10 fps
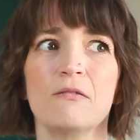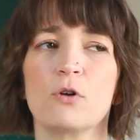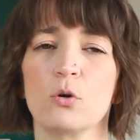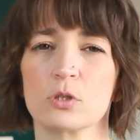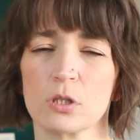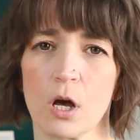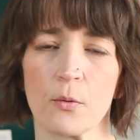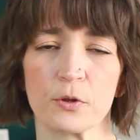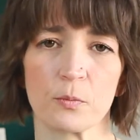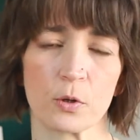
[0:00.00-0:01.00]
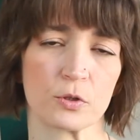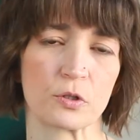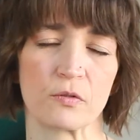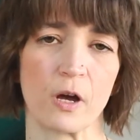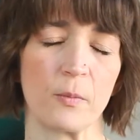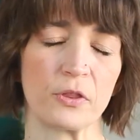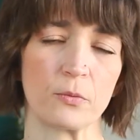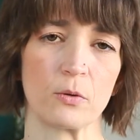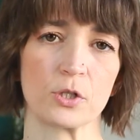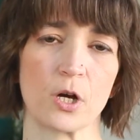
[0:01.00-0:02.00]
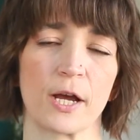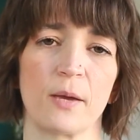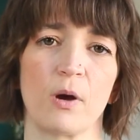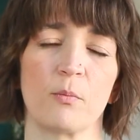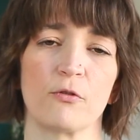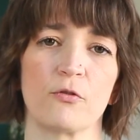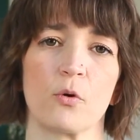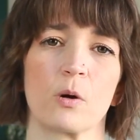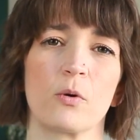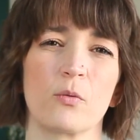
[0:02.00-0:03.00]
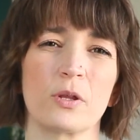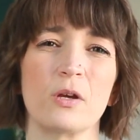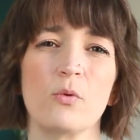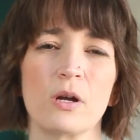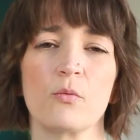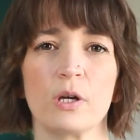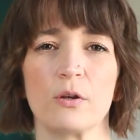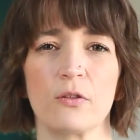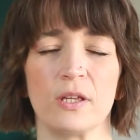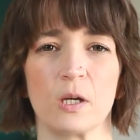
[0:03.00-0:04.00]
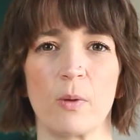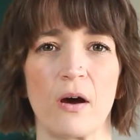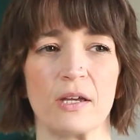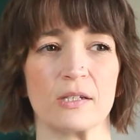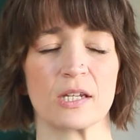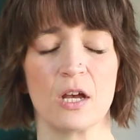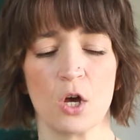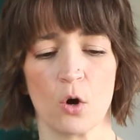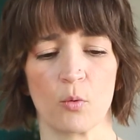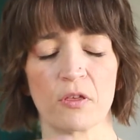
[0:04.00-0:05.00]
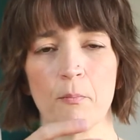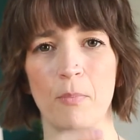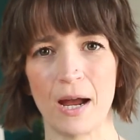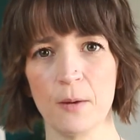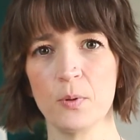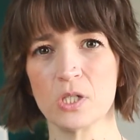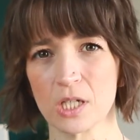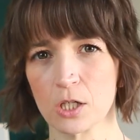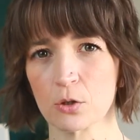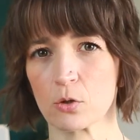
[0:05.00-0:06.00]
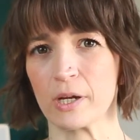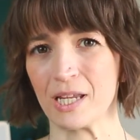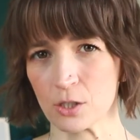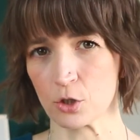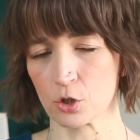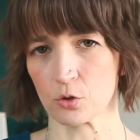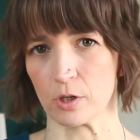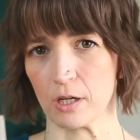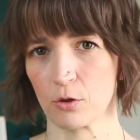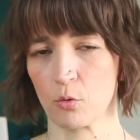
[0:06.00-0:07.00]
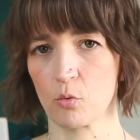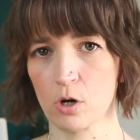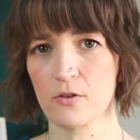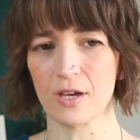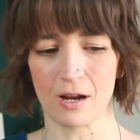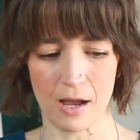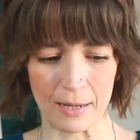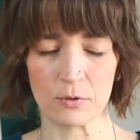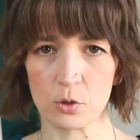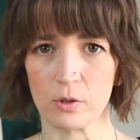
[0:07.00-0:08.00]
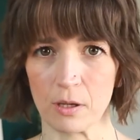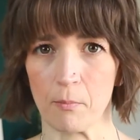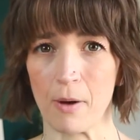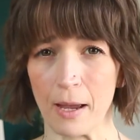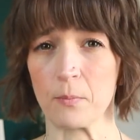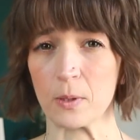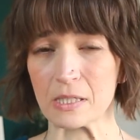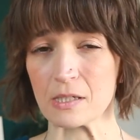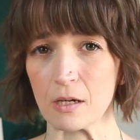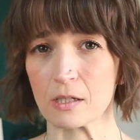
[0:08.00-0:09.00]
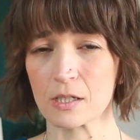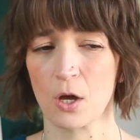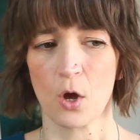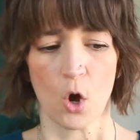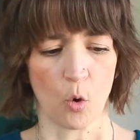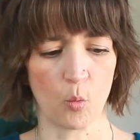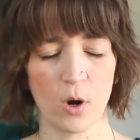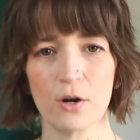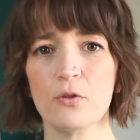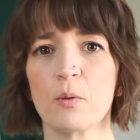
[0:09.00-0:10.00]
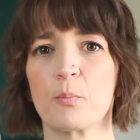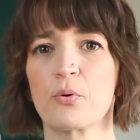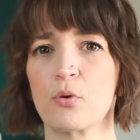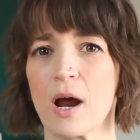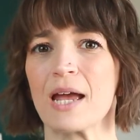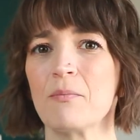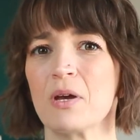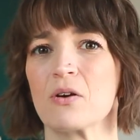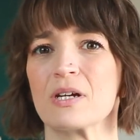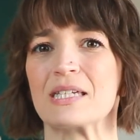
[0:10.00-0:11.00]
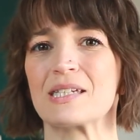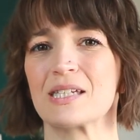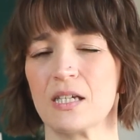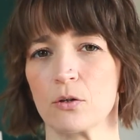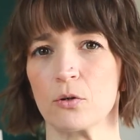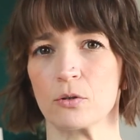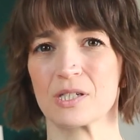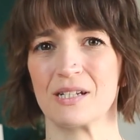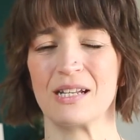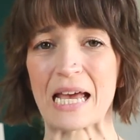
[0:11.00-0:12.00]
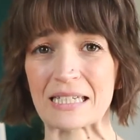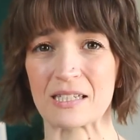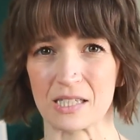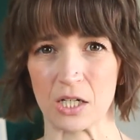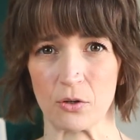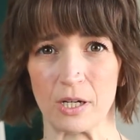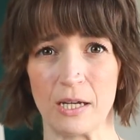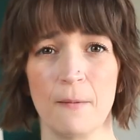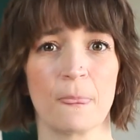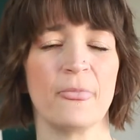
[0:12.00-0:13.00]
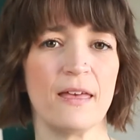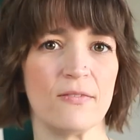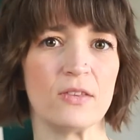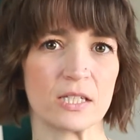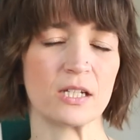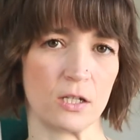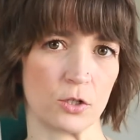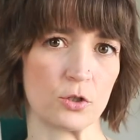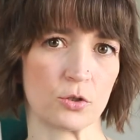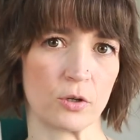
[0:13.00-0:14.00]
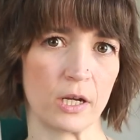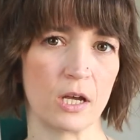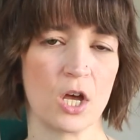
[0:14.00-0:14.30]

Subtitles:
of goes along with the personal development that we were talking about before, but really what I want you to think about is, with my particular industry, the work that I'm doing in my business, what are the primary skills necessary in this industry?